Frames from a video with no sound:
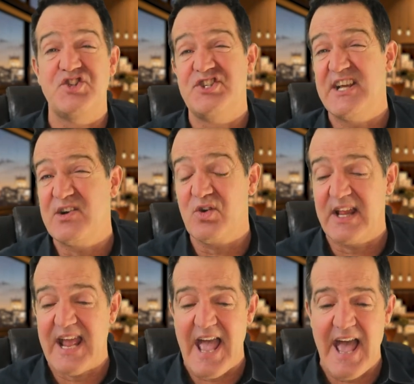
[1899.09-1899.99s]

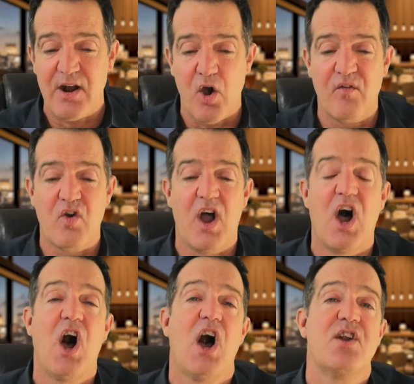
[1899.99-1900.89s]
generally had over
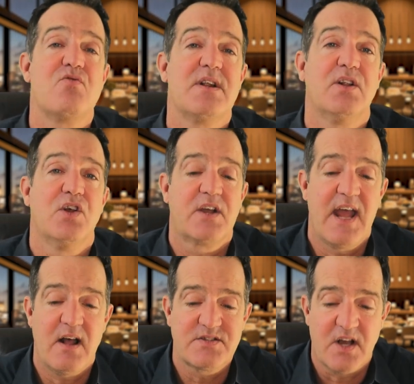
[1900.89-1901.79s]
a hundred
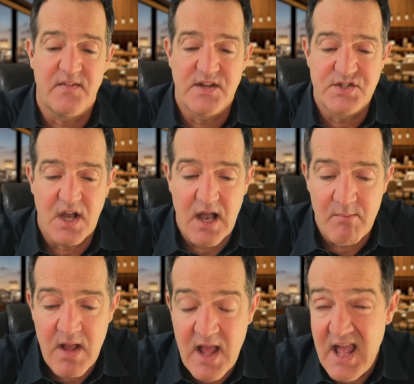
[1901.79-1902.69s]
lookouts on the
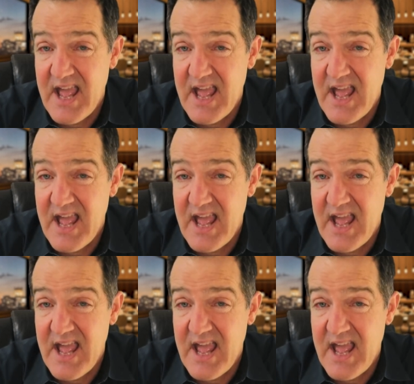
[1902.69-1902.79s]
job